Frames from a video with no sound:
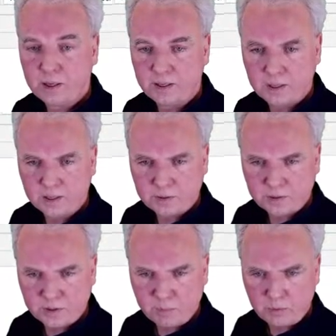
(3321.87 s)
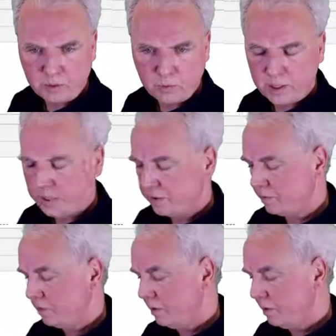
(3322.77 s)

I can simply write